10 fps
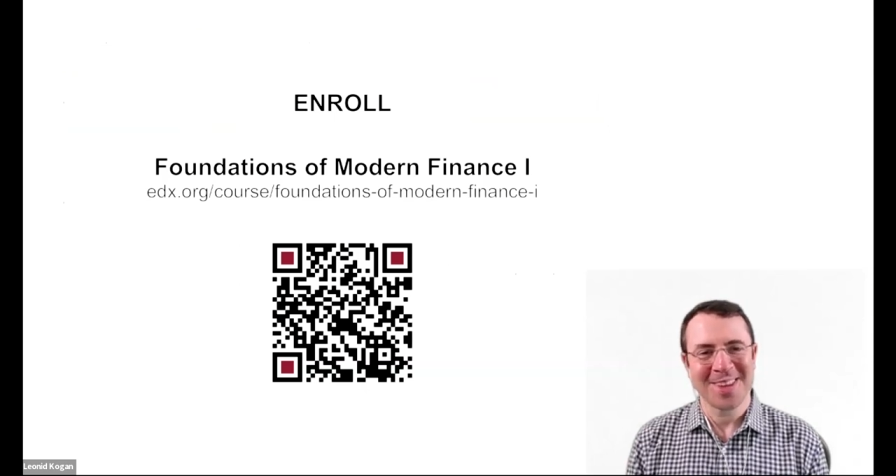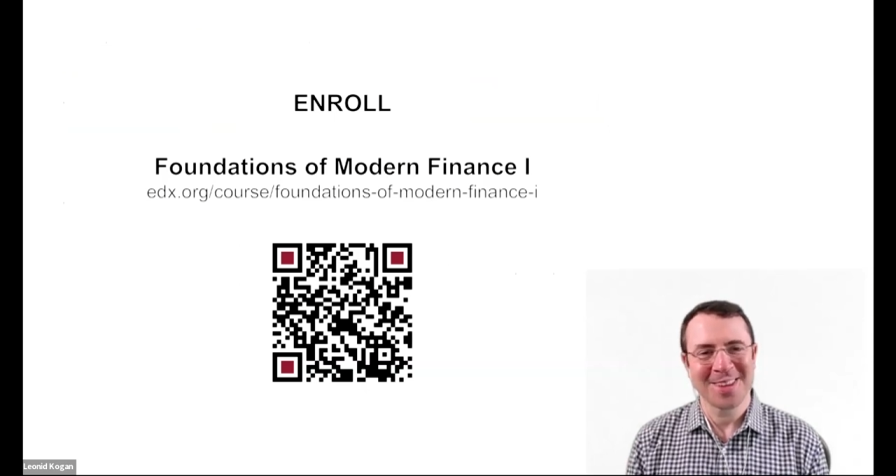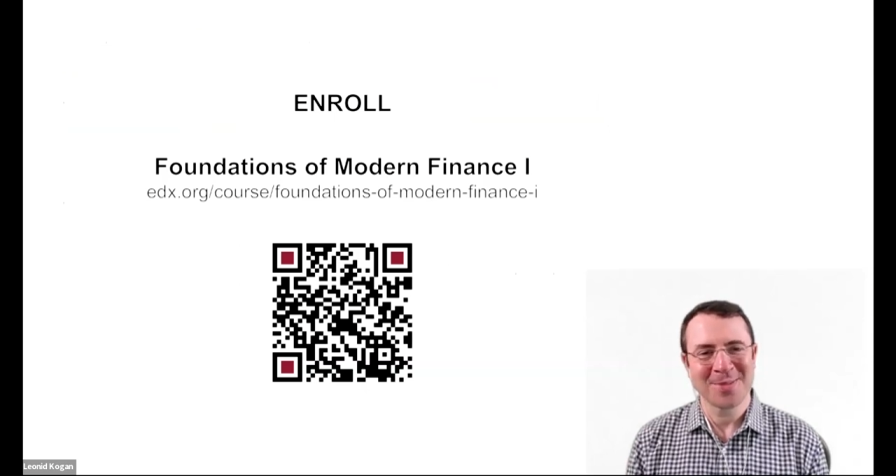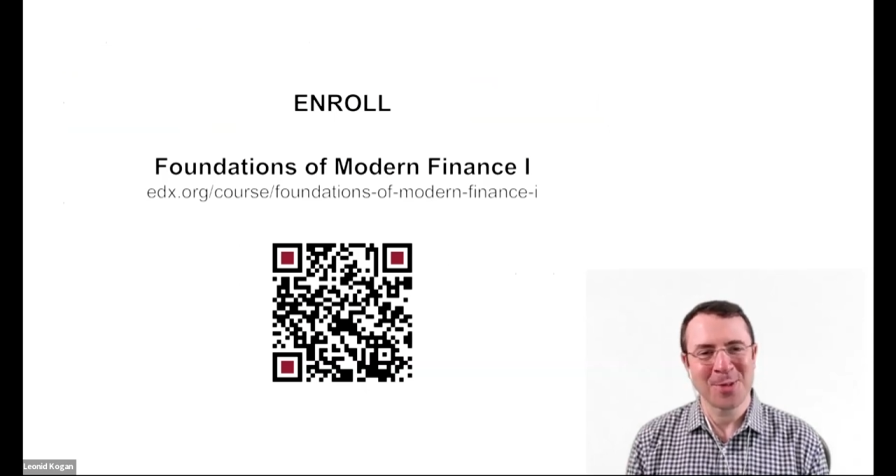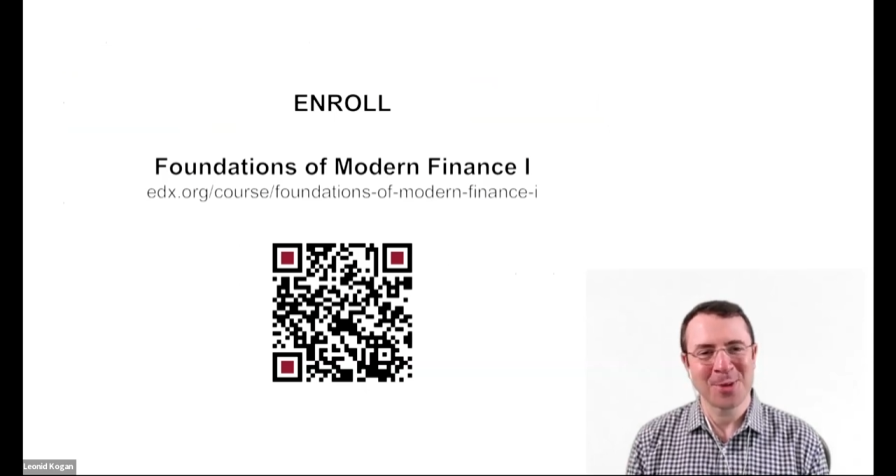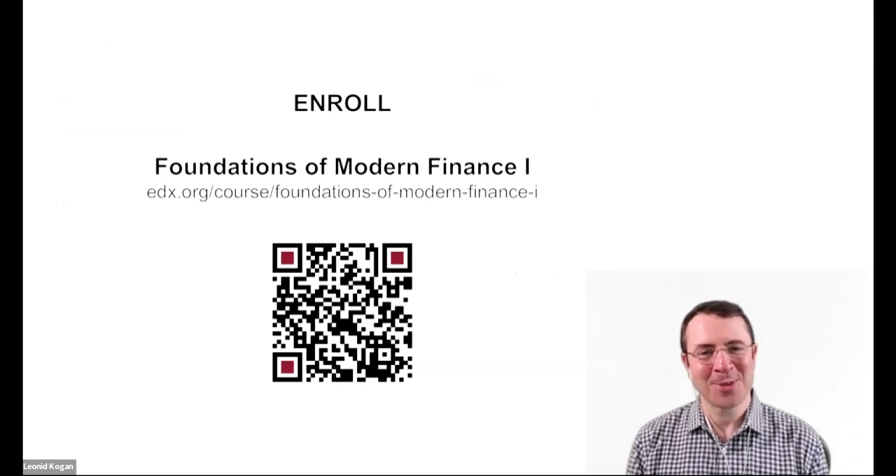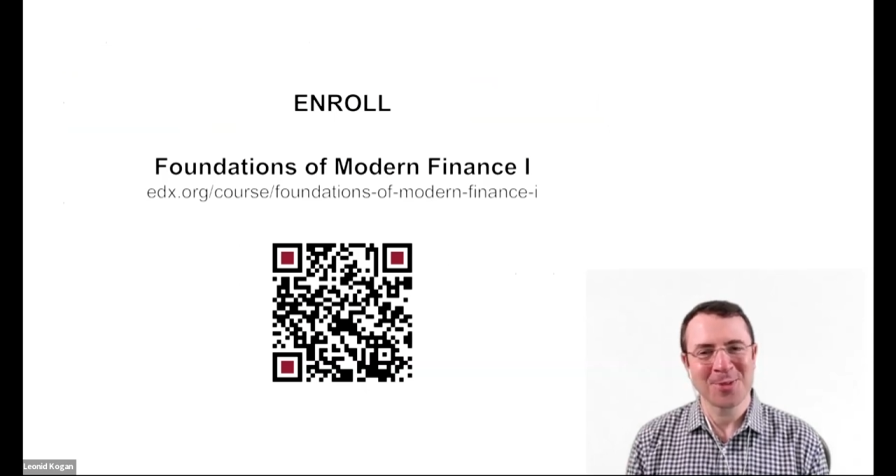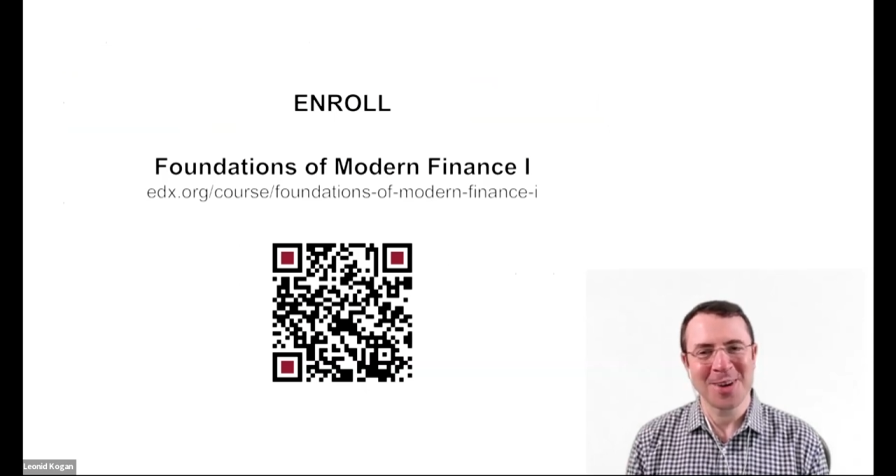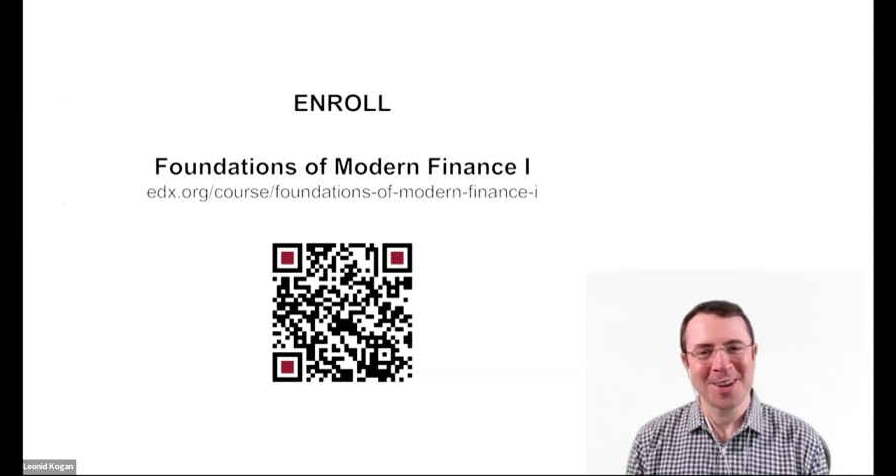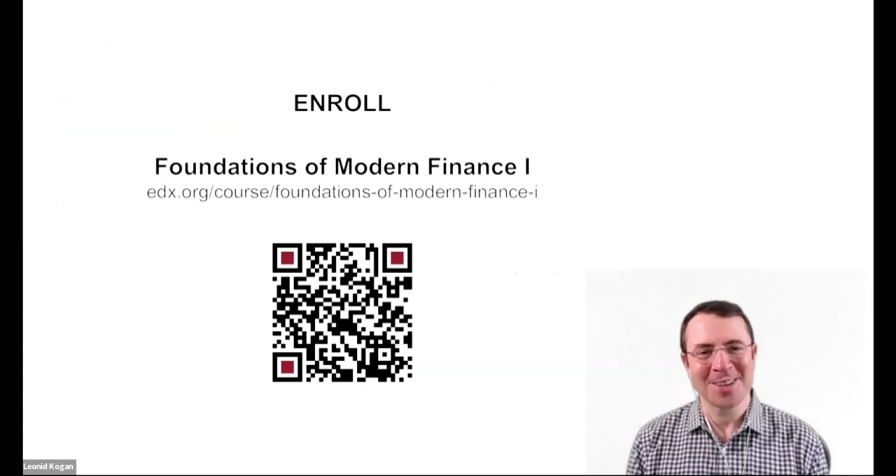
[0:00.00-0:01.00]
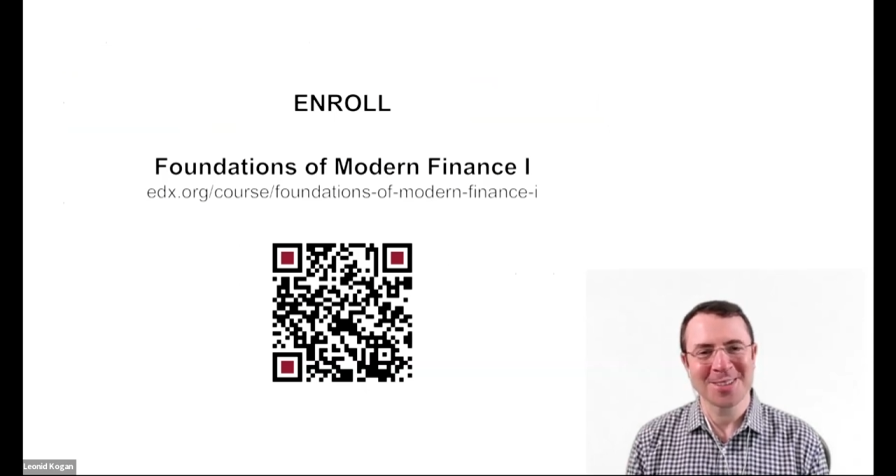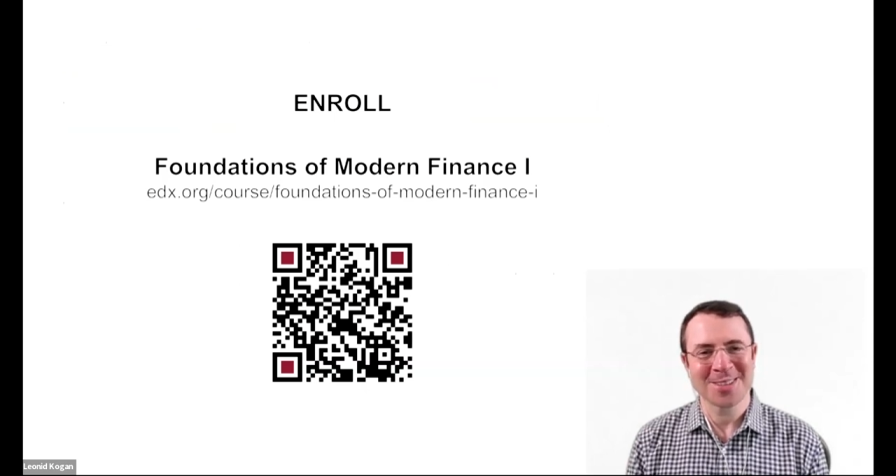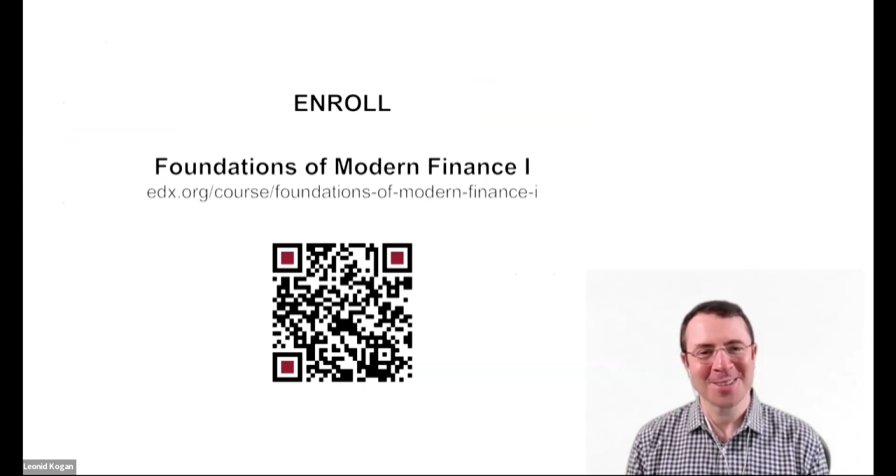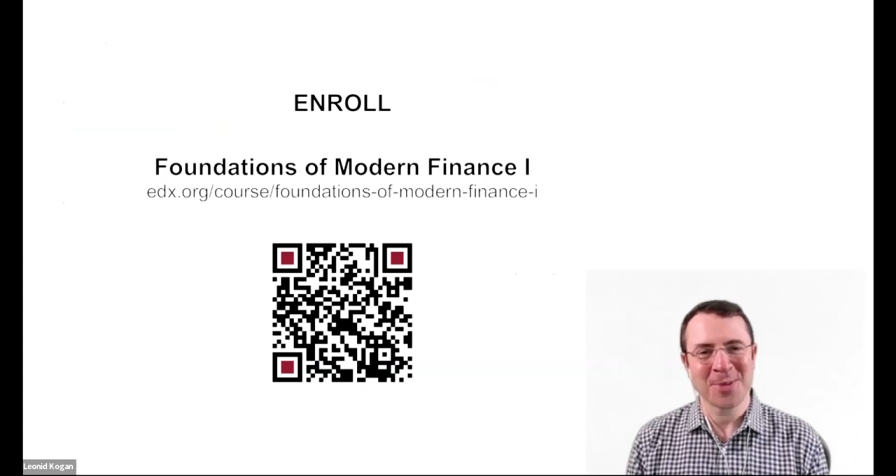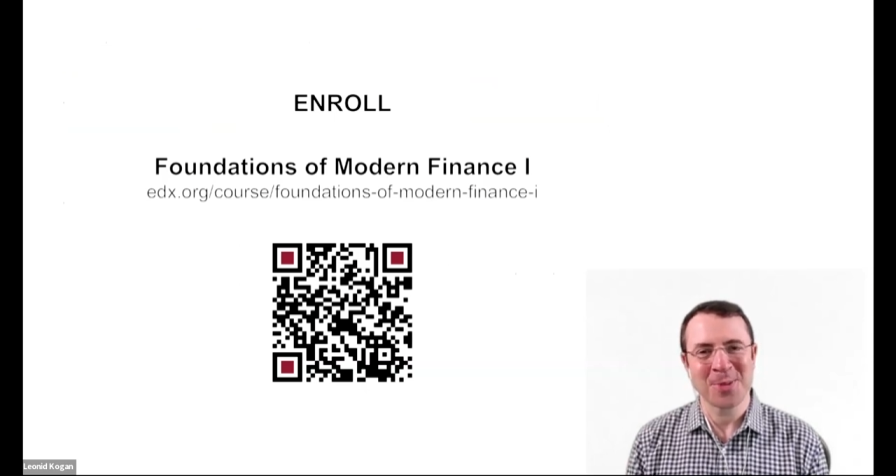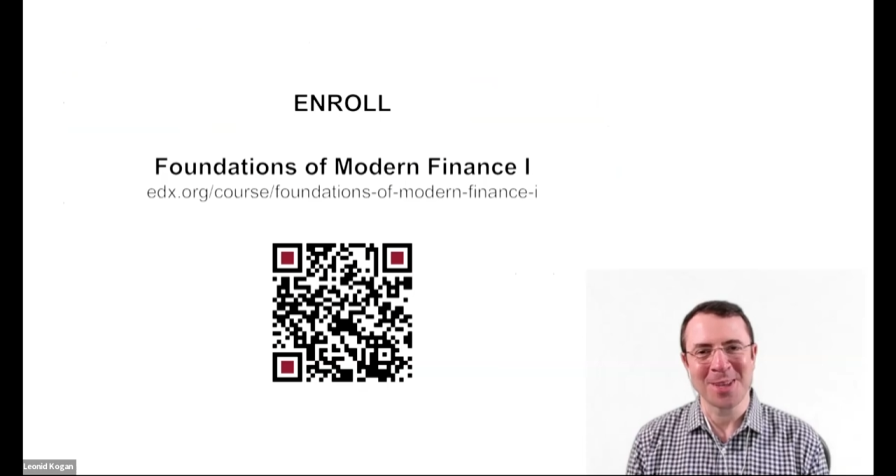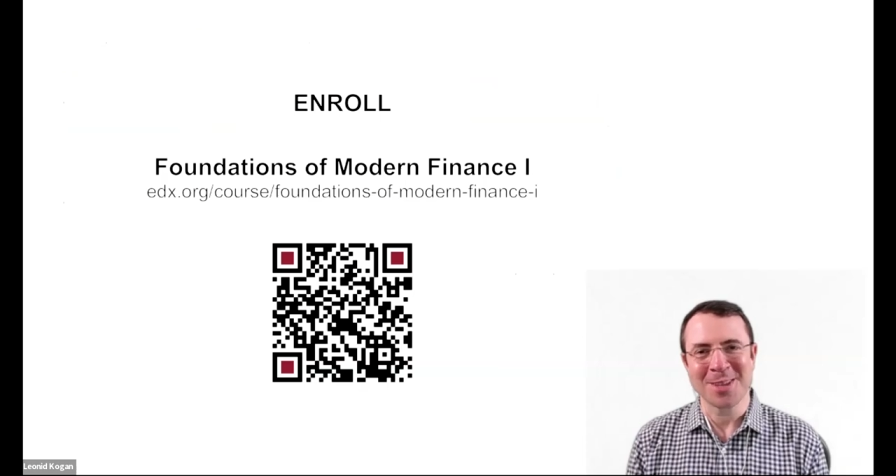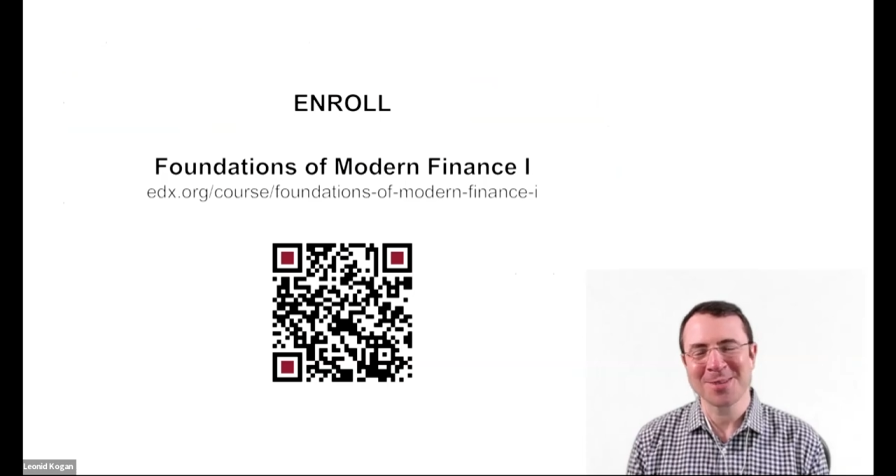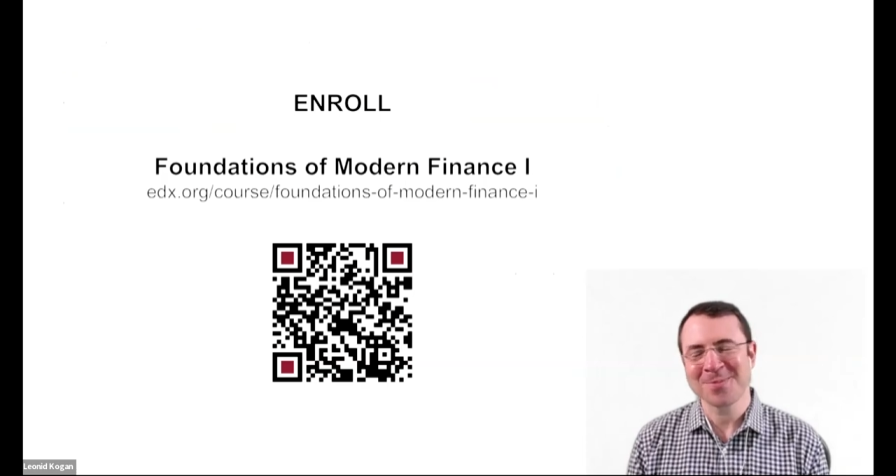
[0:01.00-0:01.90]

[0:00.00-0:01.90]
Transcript: in Modern Finance 1.